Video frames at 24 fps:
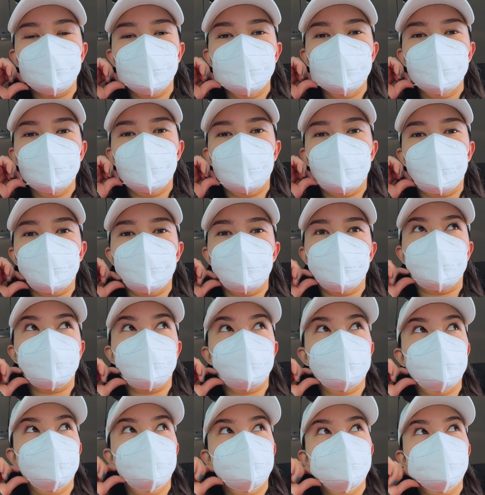they had a
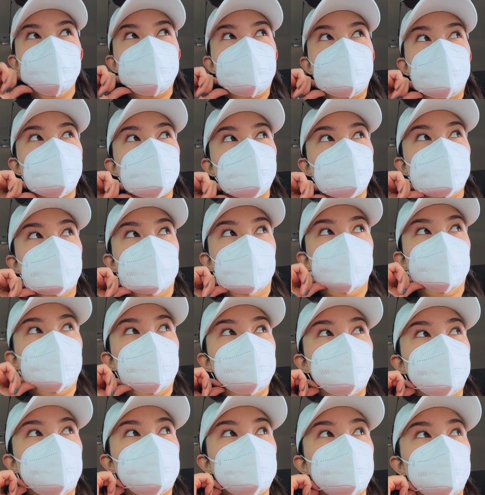desk, a front
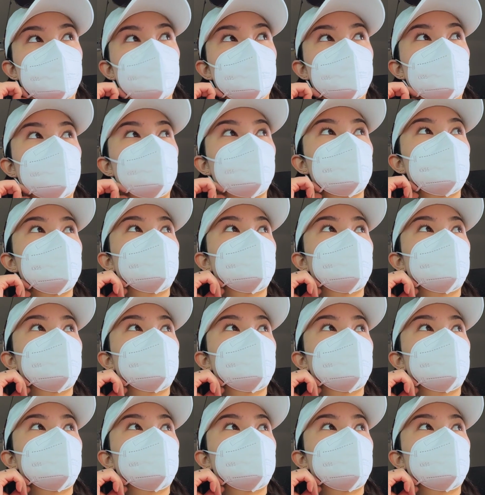desk or whatever.